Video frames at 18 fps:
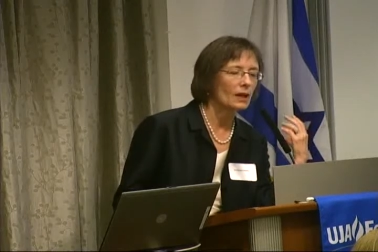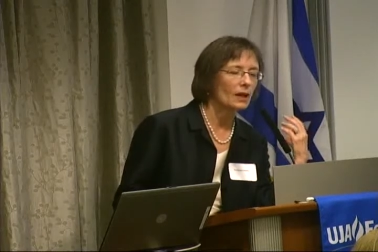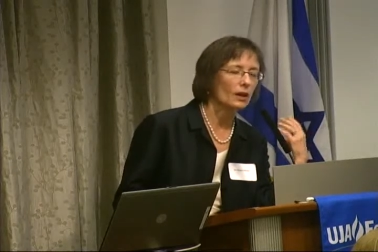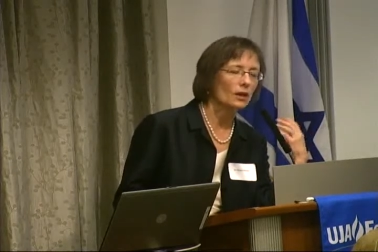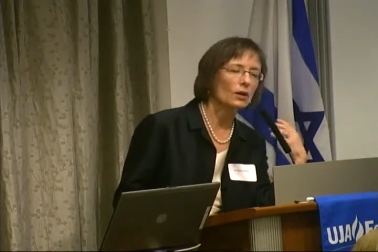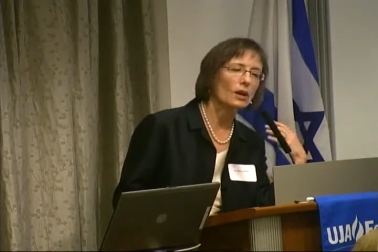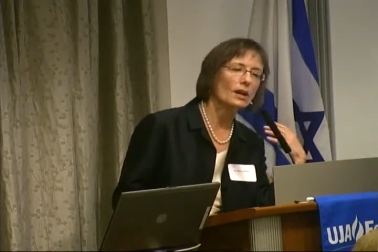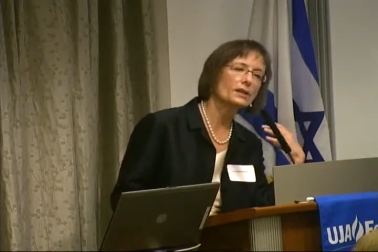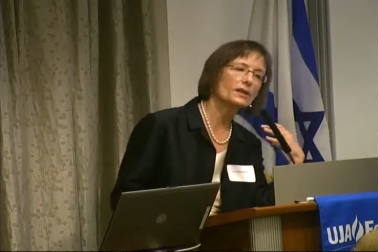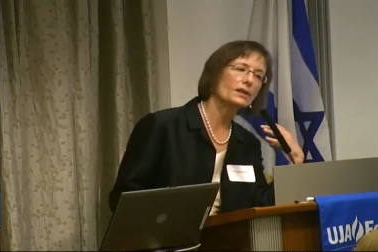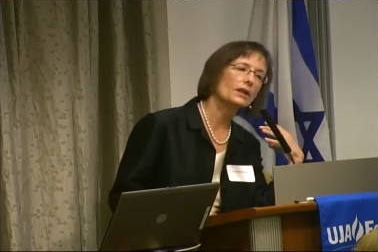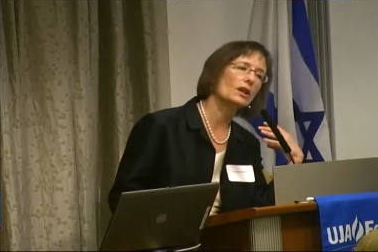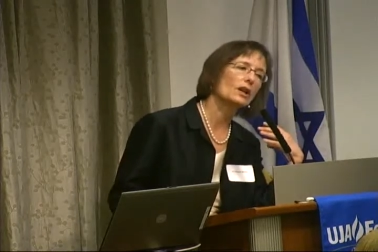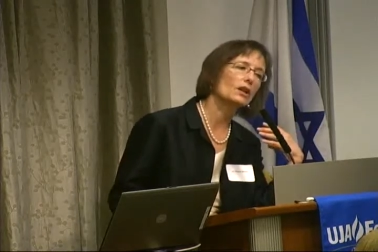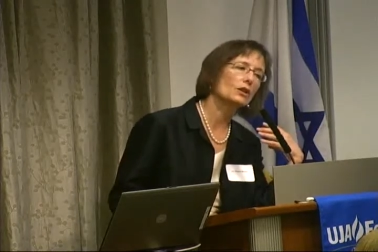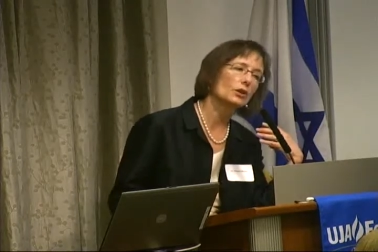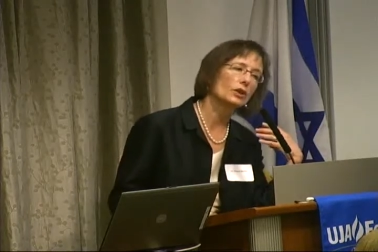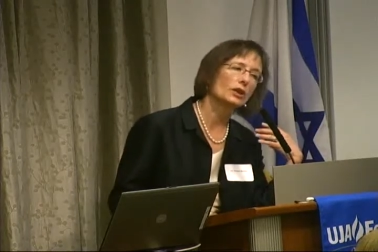across the
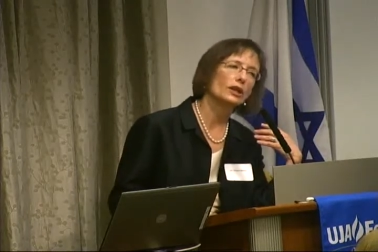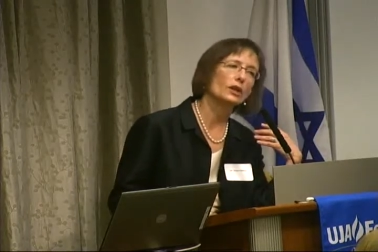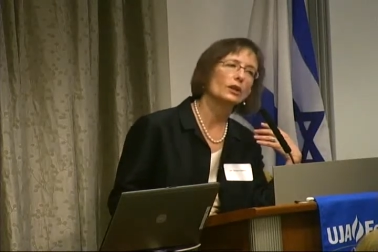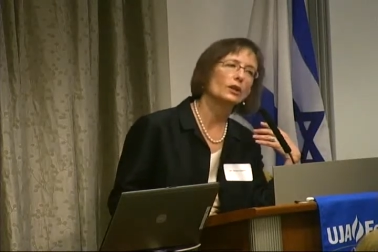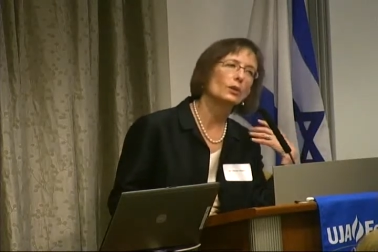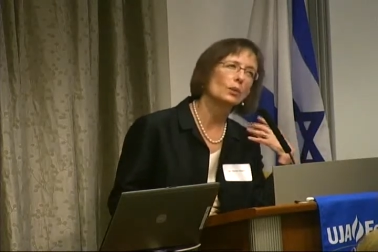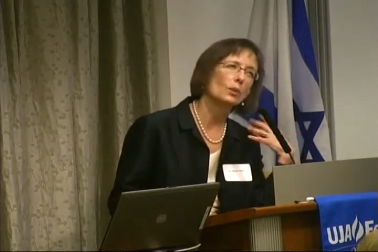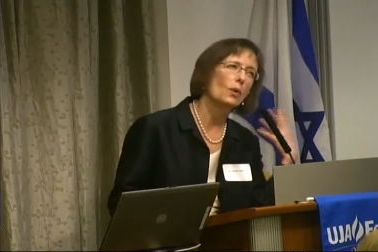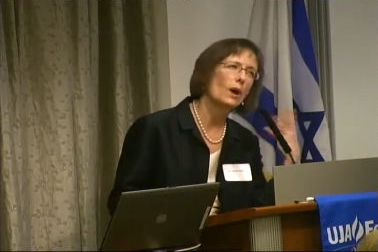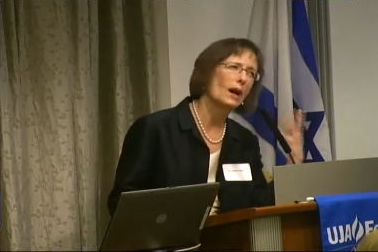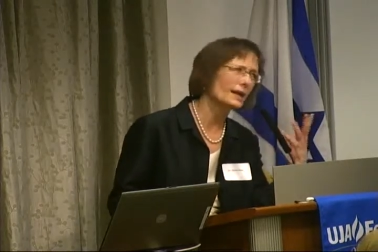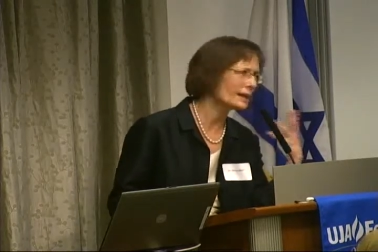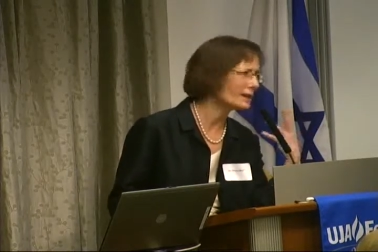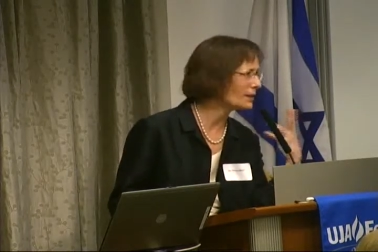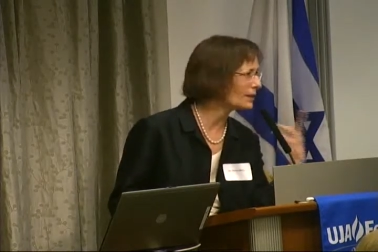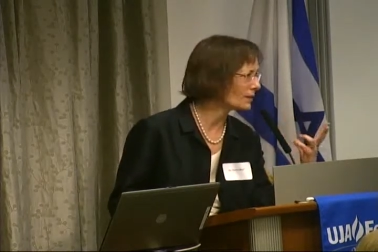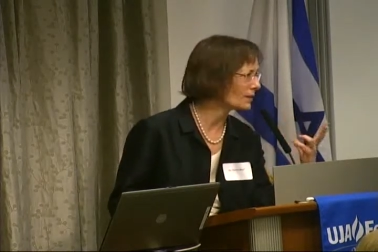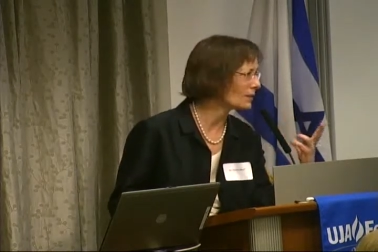country who
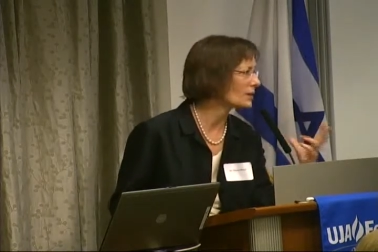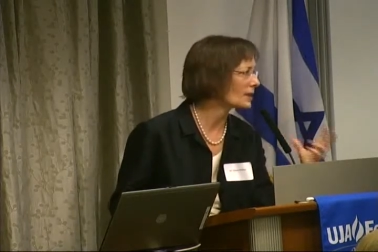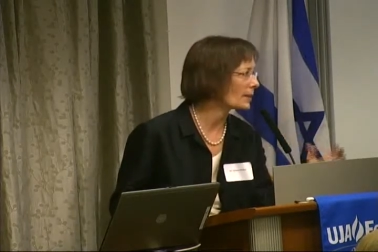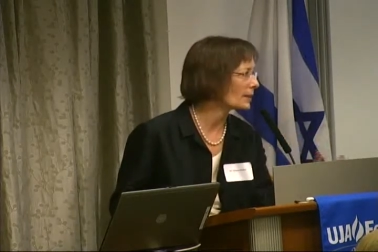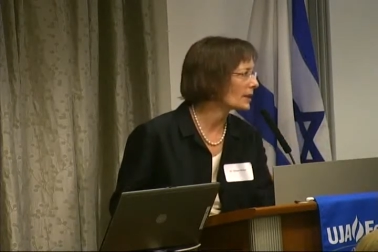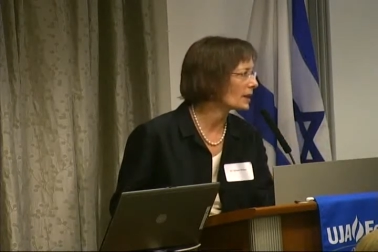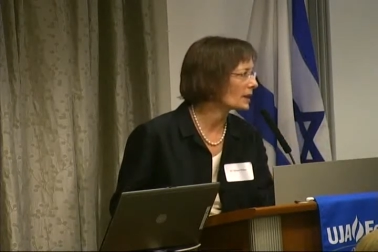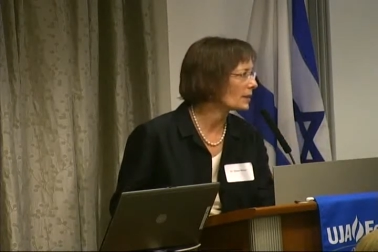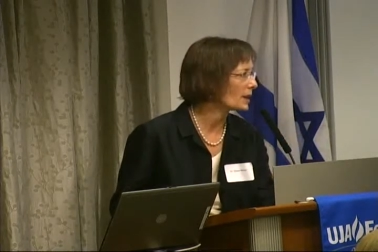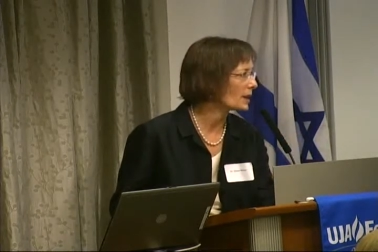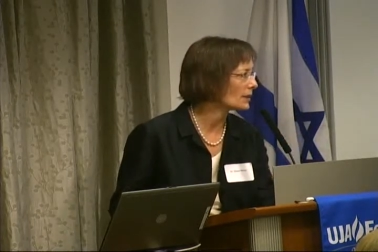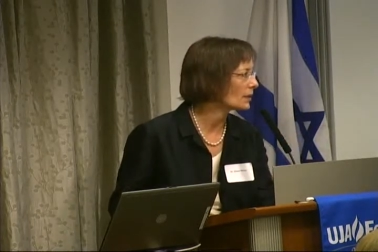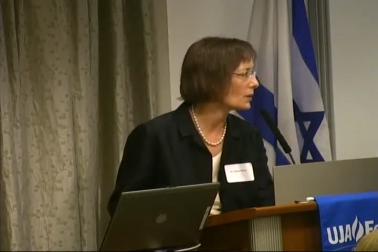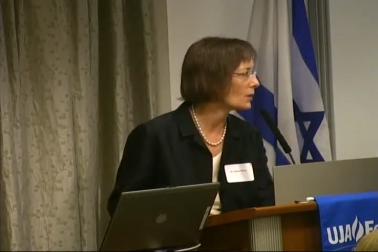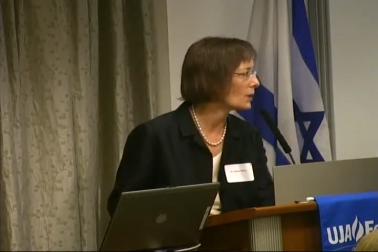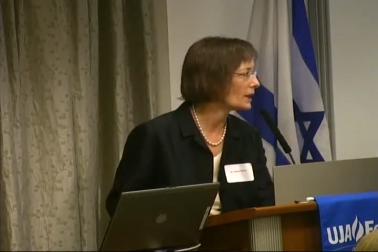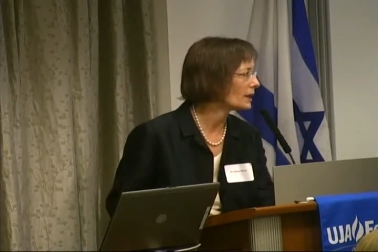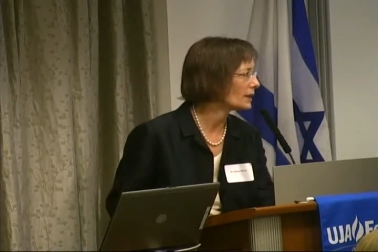wanted to do something about the
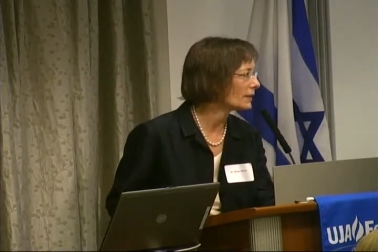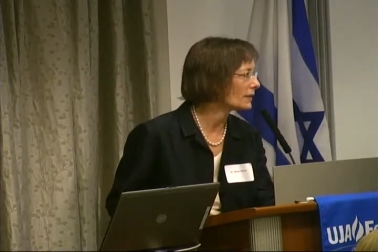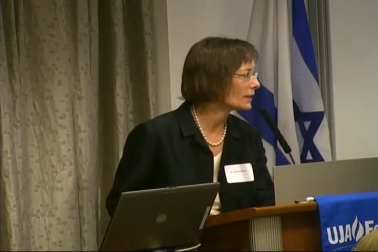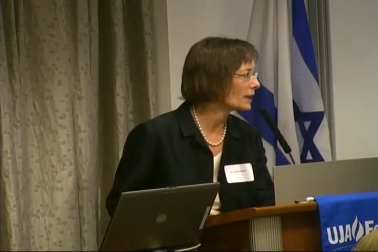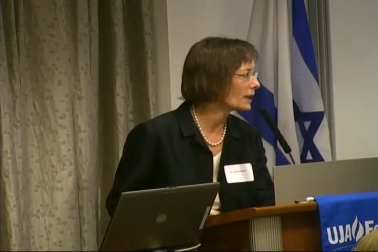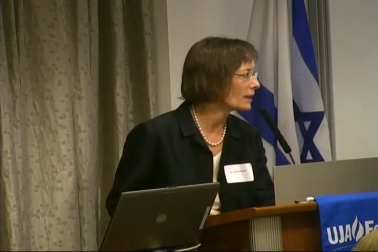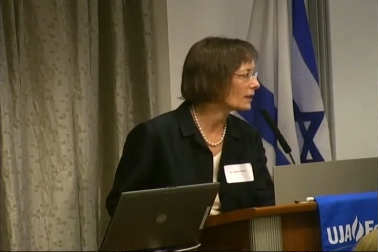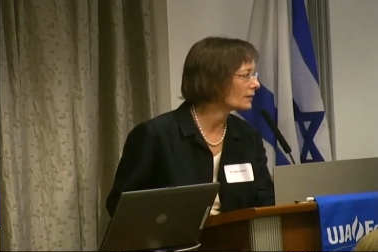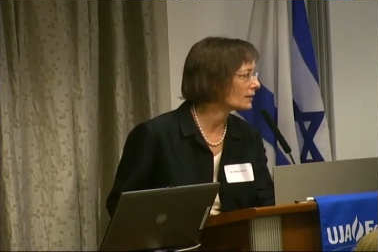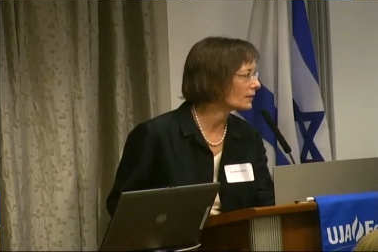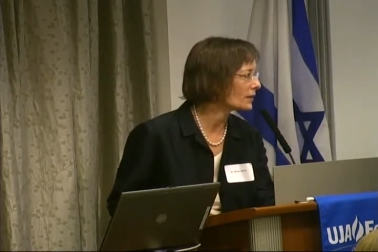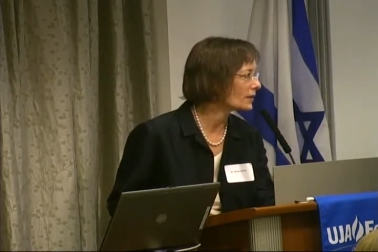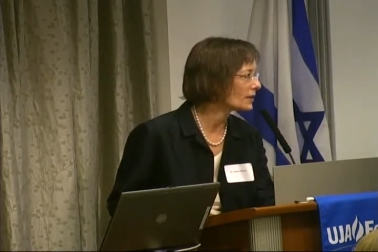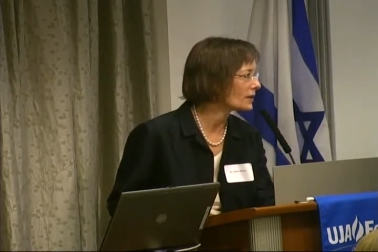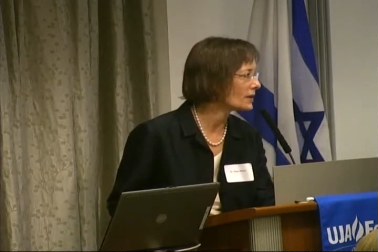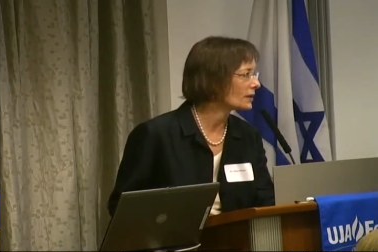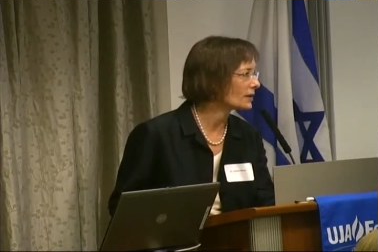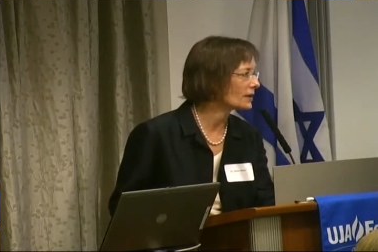quality of care for the
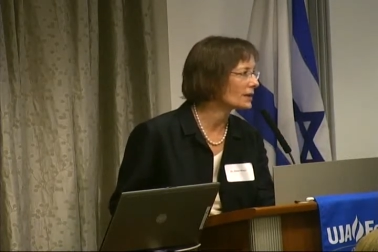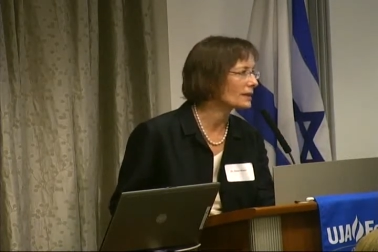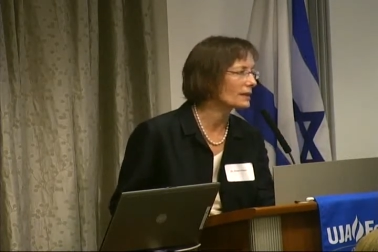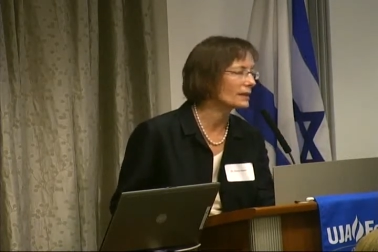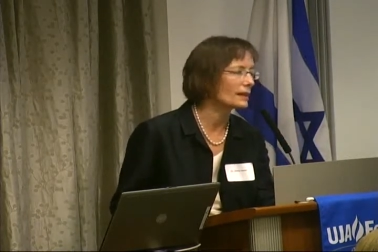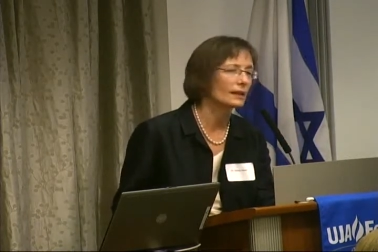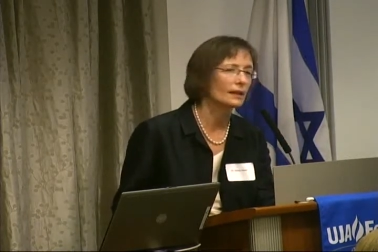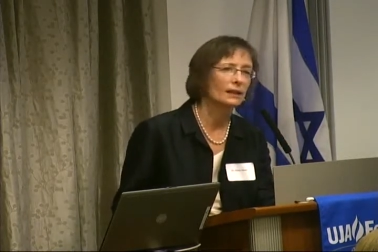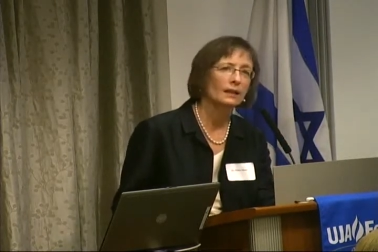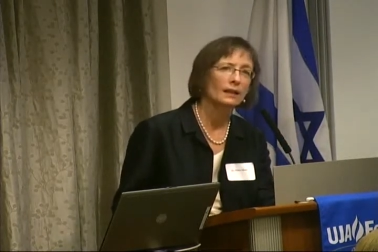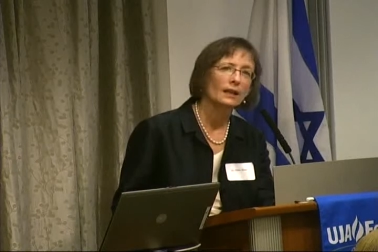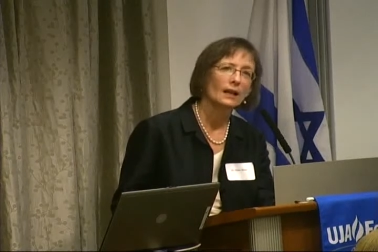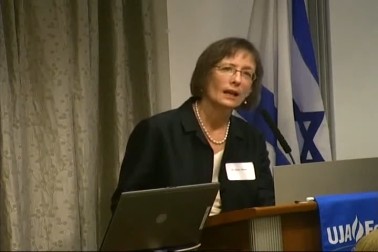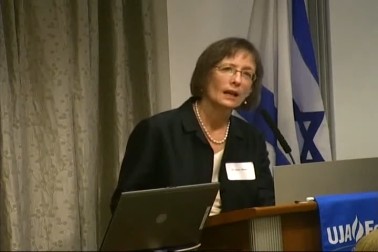seriously ill.